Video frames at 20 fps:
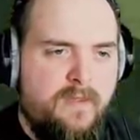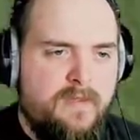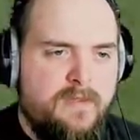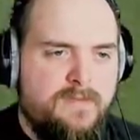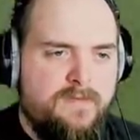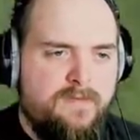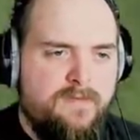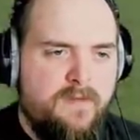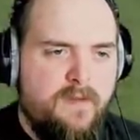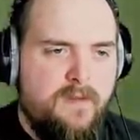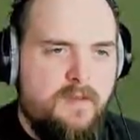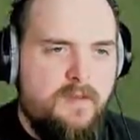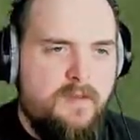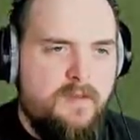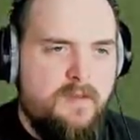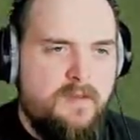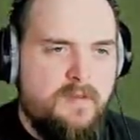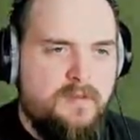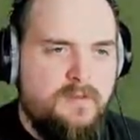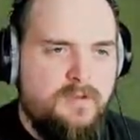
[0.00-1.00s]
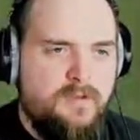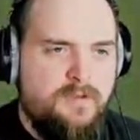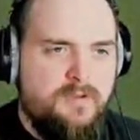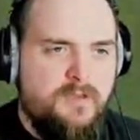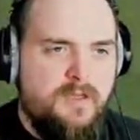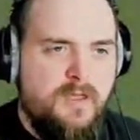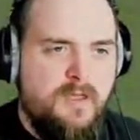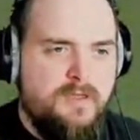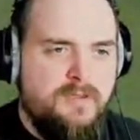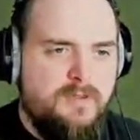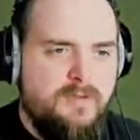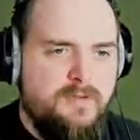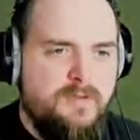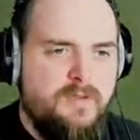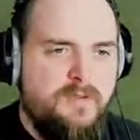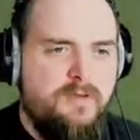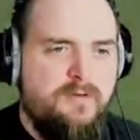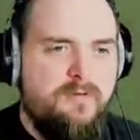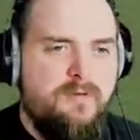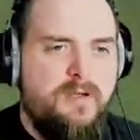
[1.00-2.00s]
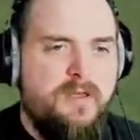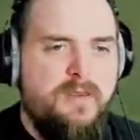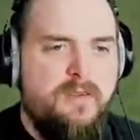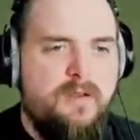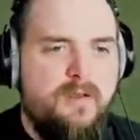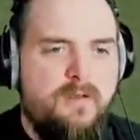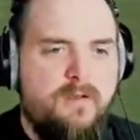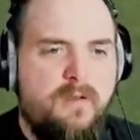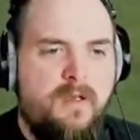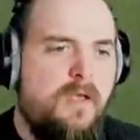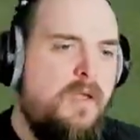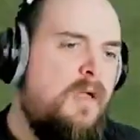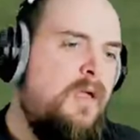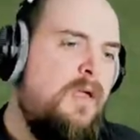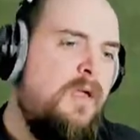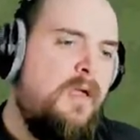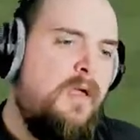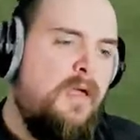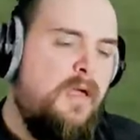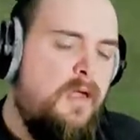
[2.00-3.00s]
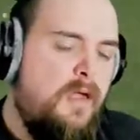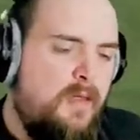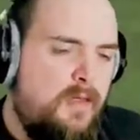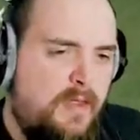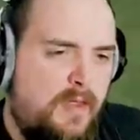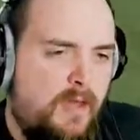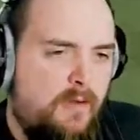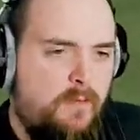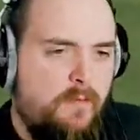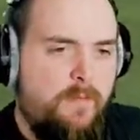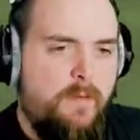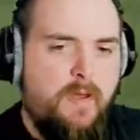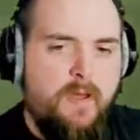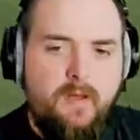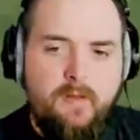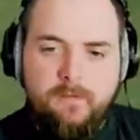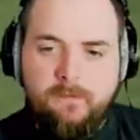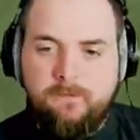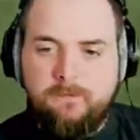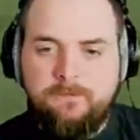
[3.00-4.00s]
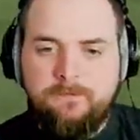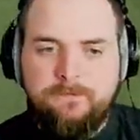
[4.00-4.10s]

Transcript: That's fast. Should get us onto the green, though. Yeah, we're putting.